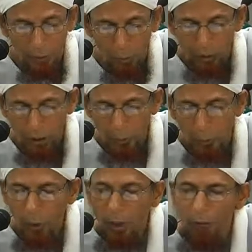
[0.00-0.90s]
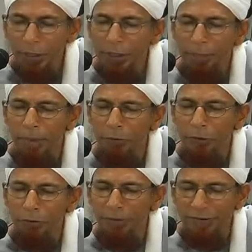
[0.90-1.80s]
without worrying about
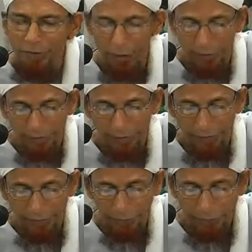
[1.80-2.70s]
the results.